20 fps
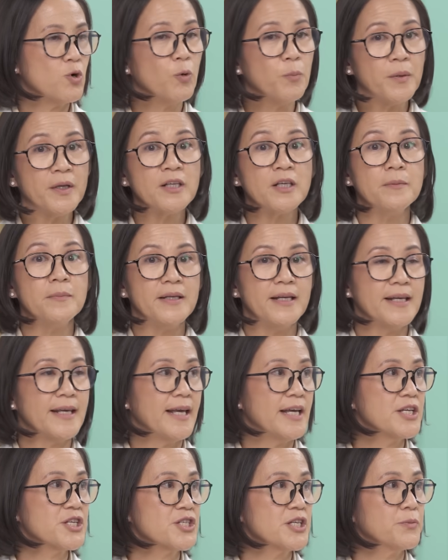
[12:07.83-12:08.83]
open
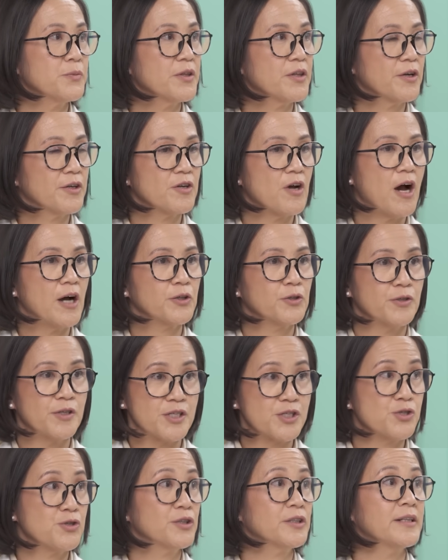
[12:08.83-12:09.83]
communication with your doctor
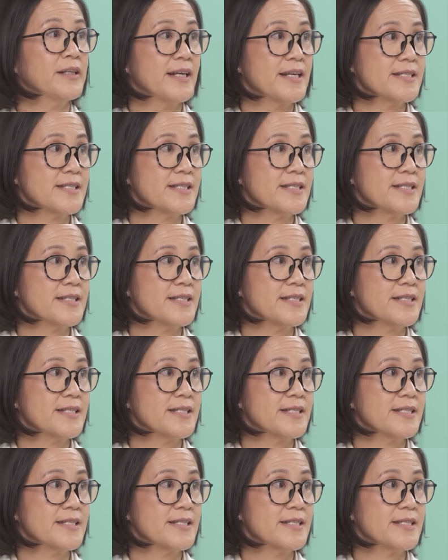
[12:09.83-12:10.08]
is certainly